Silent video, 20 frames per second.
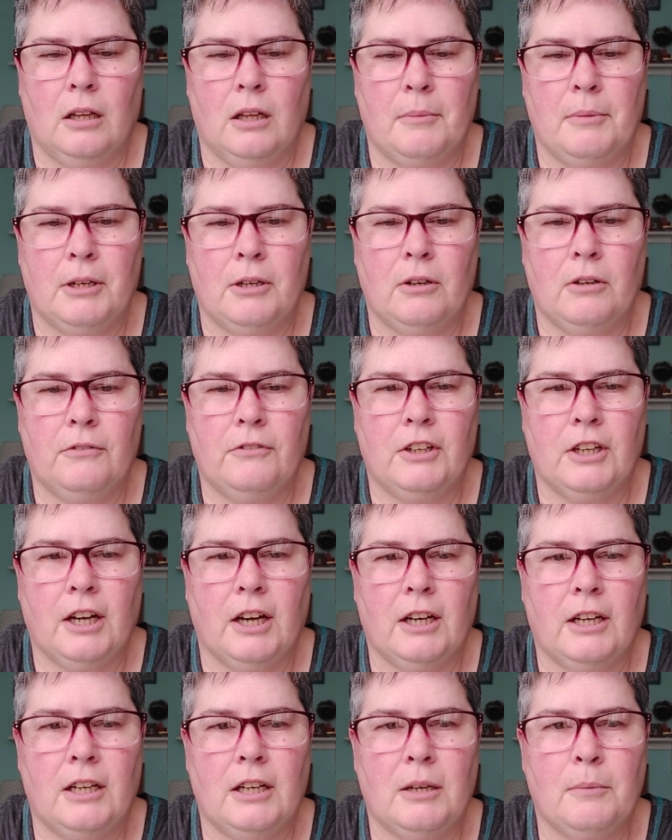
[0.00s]
me know if you
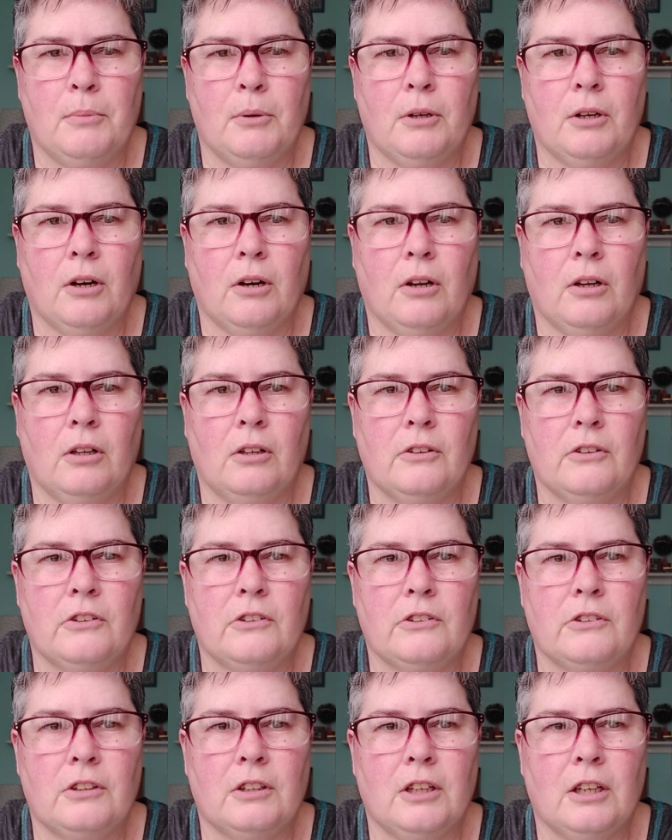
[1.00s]
got any book
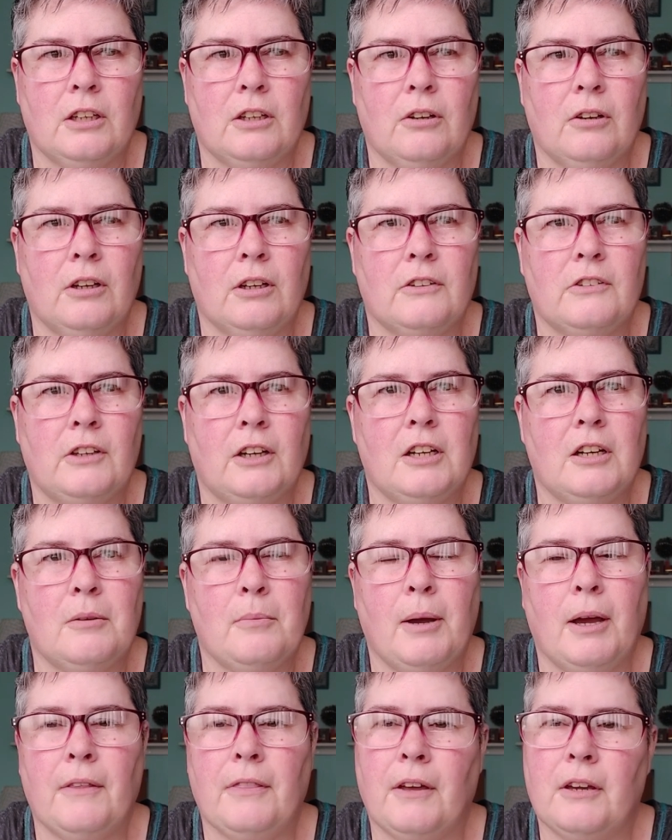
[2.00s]
hauls that you're excited
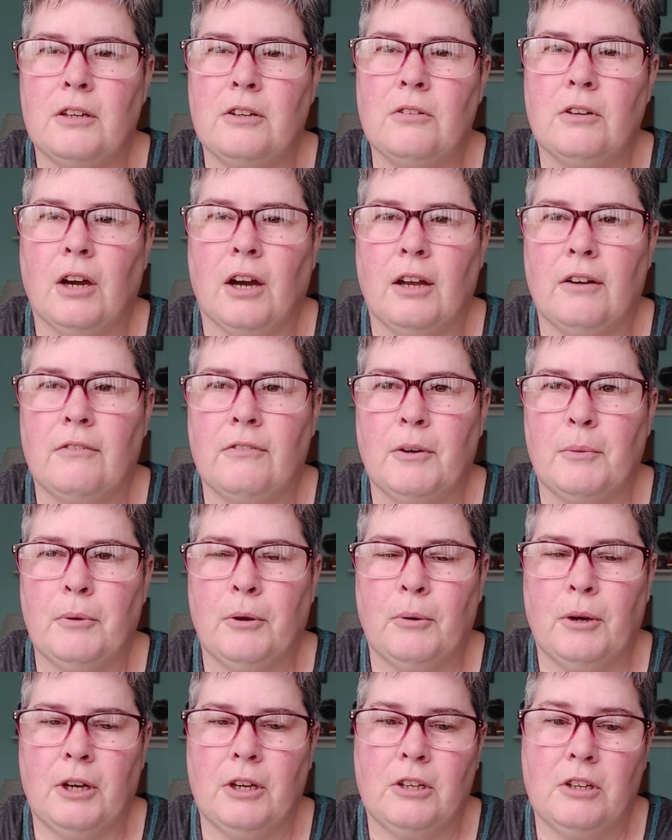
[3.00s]
about that you got in
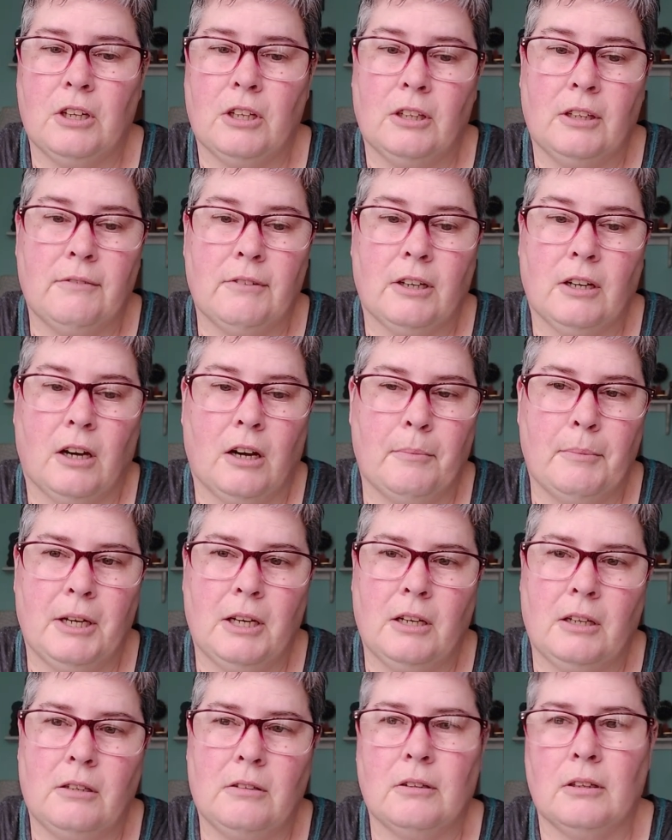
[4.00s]
February. You can leave a
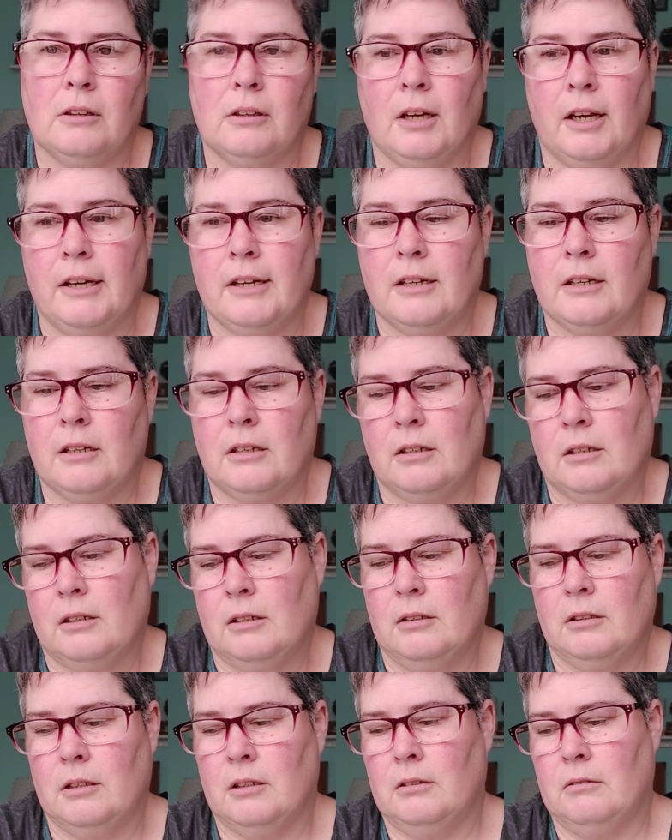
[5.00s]
comment. You can like.
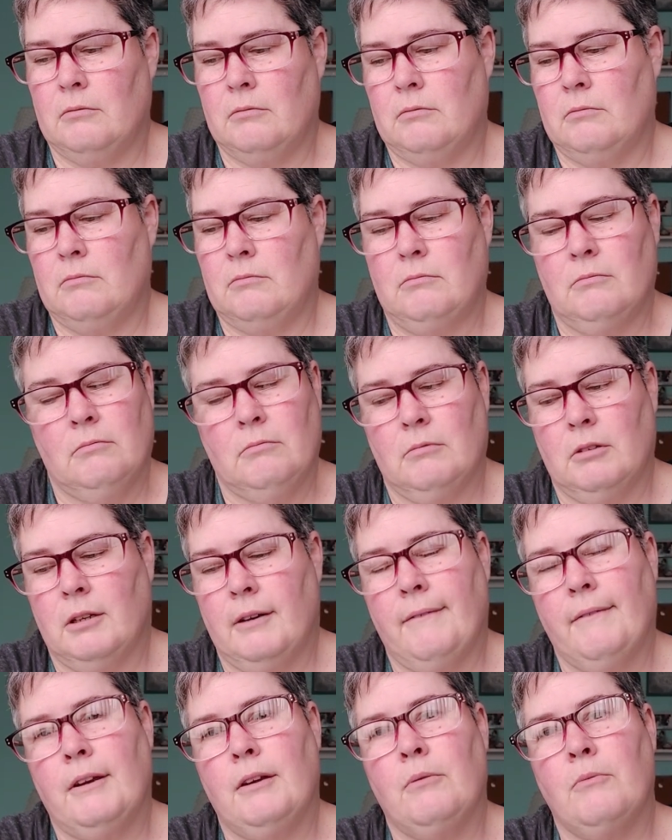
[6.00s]
You can
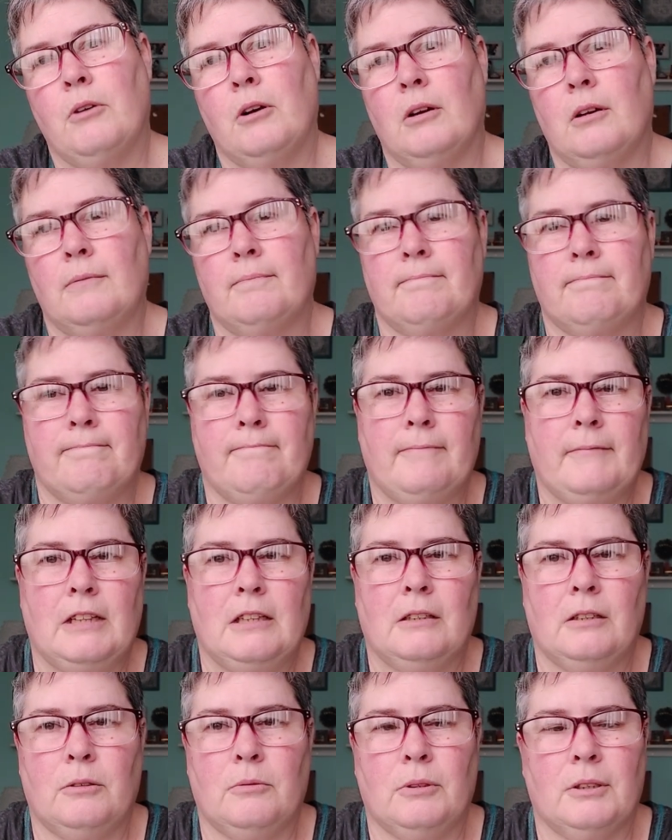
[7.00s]
whatever you want.
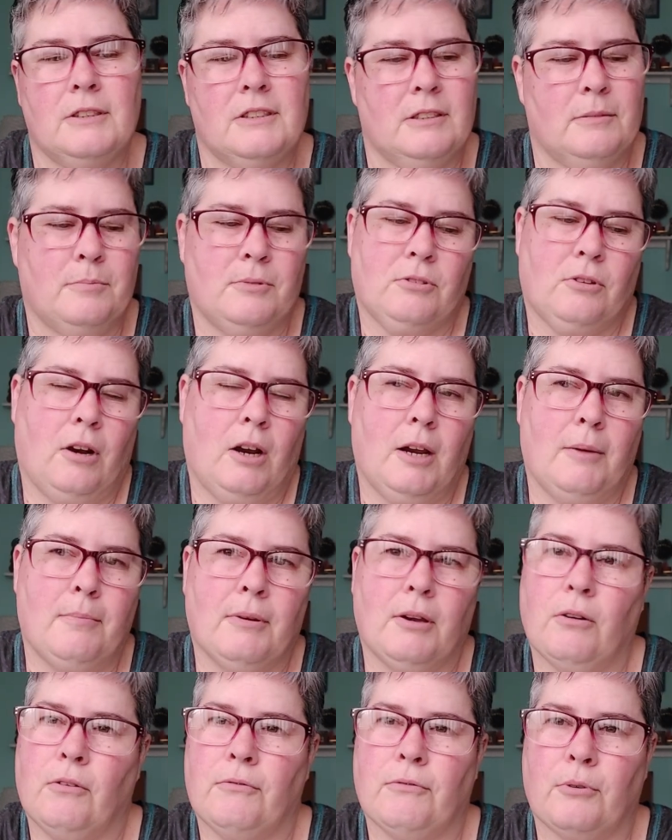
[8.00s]
You want to subscribe?
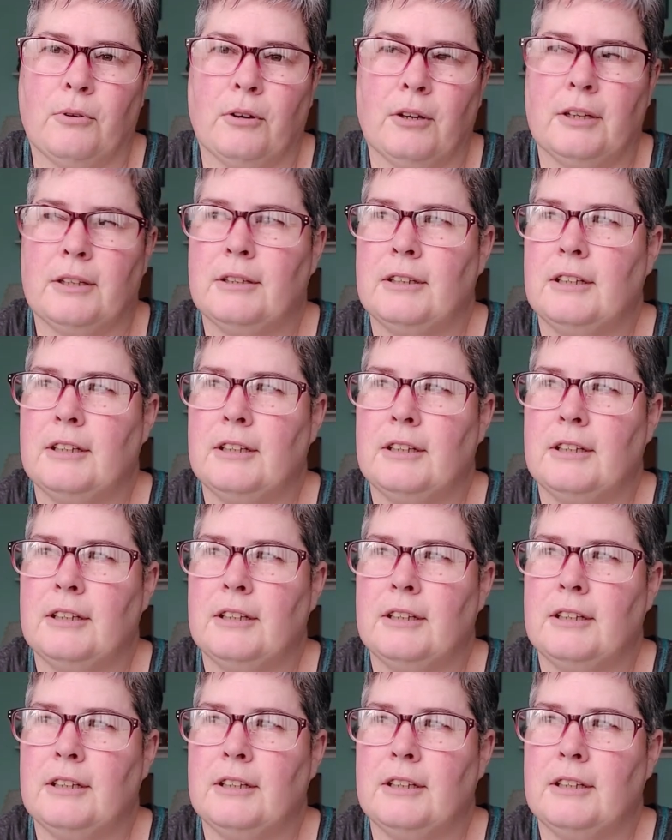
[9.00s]
Go for it.